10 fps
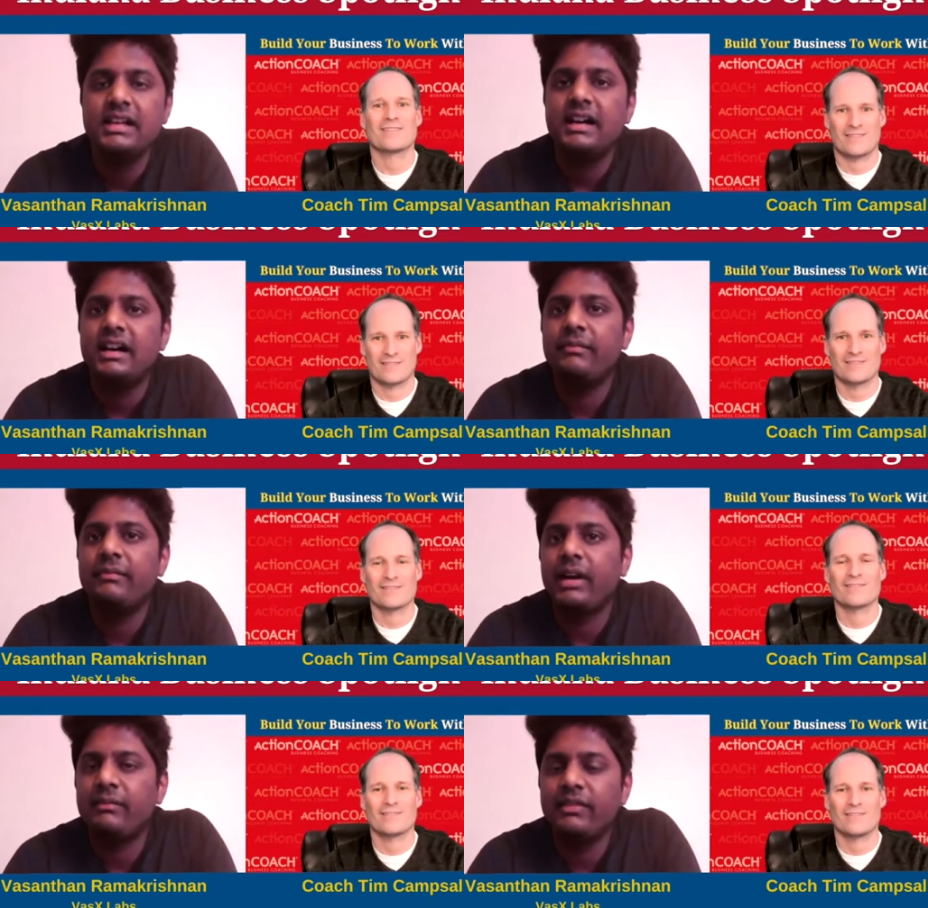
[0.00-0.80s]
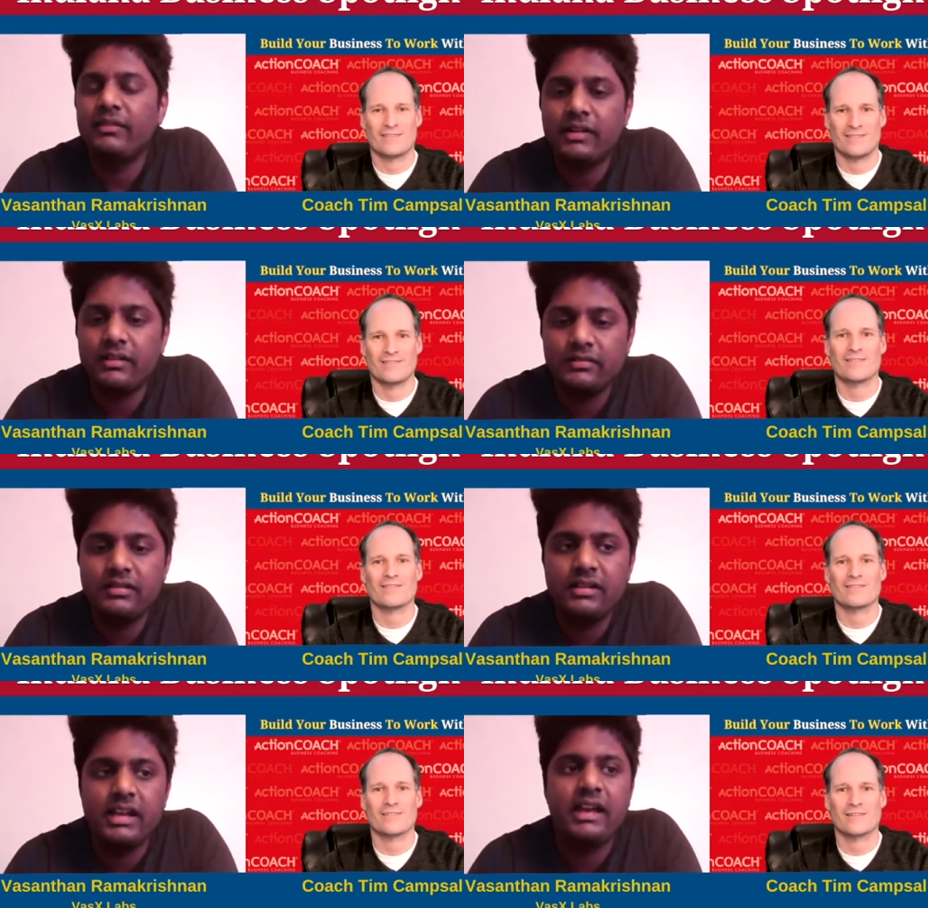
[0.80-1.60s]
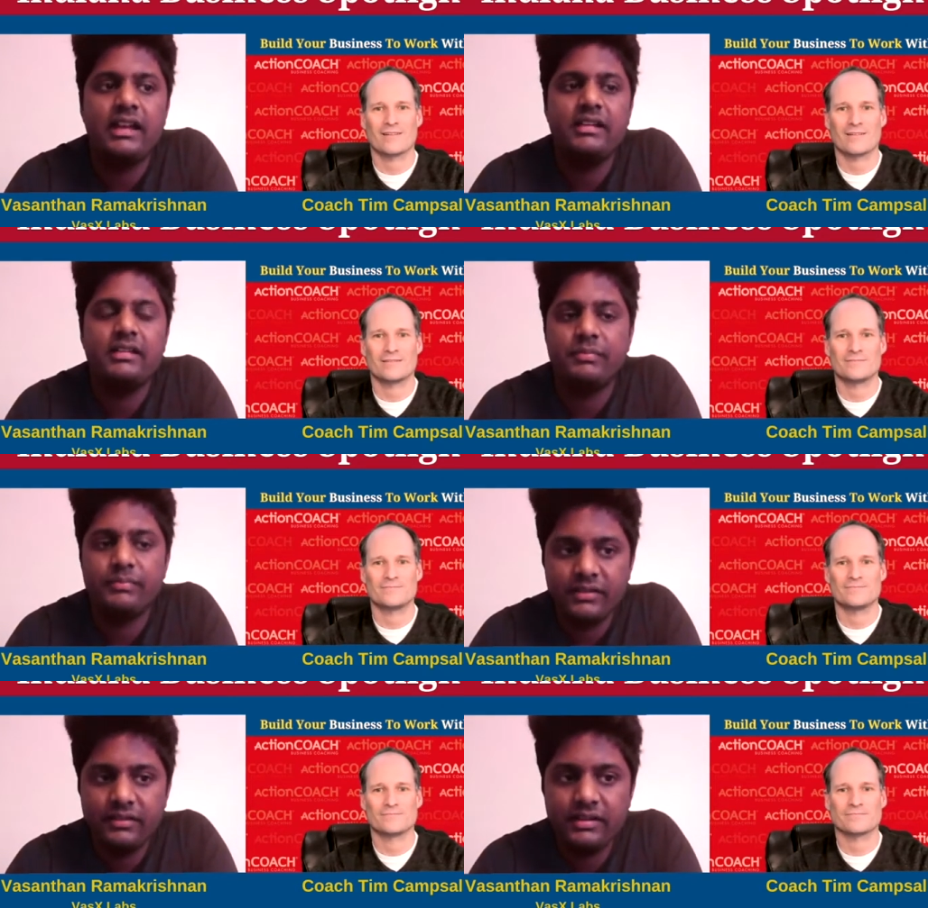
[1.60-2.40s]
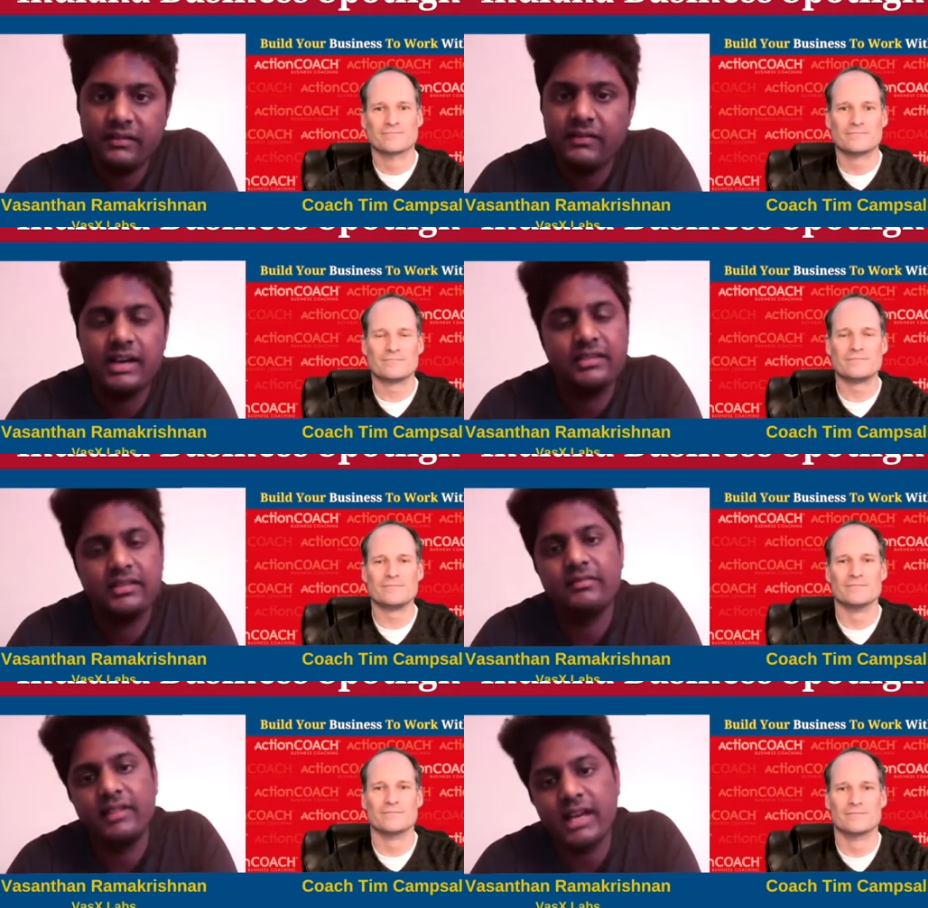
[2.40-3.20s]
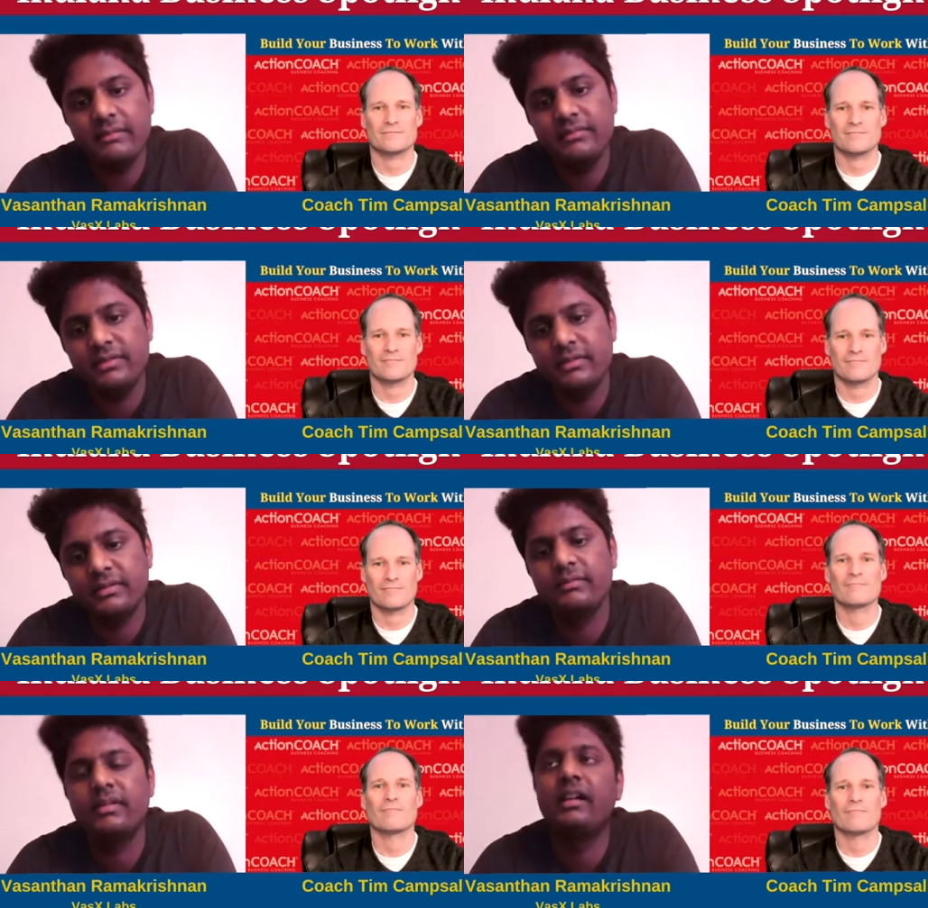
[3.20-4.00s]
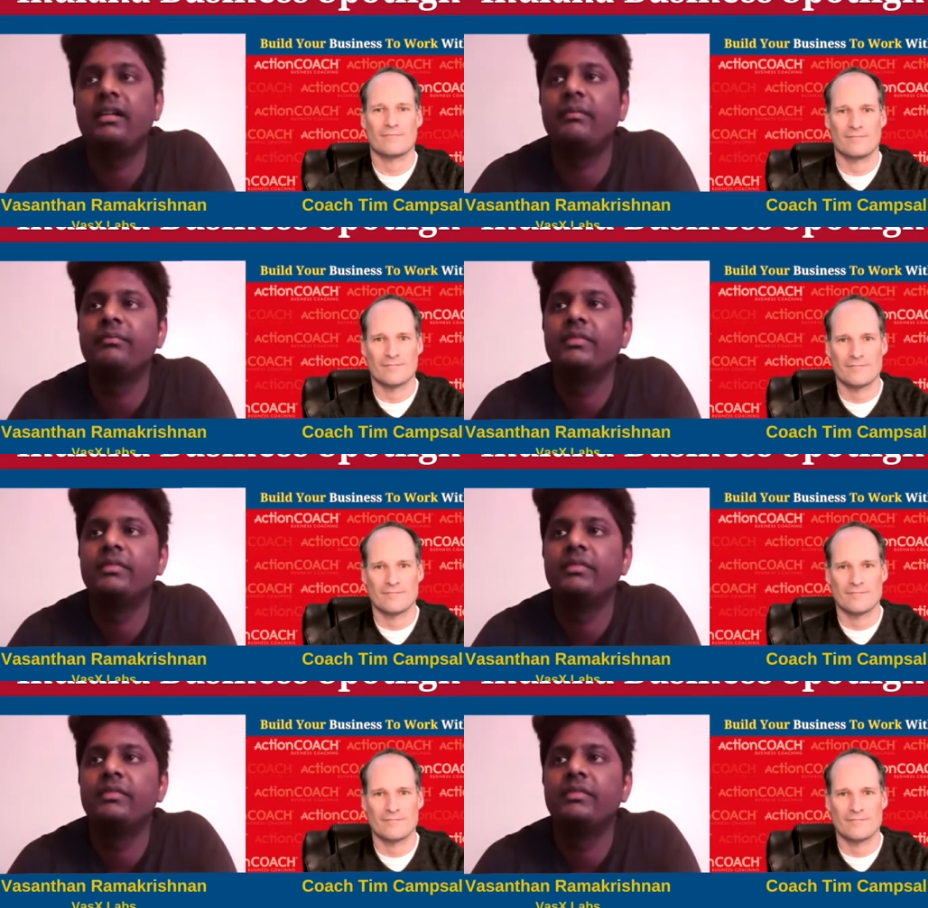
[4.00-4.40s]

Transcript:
Speaker 1: Um, I'm the founder and president of VasX Labs. Um,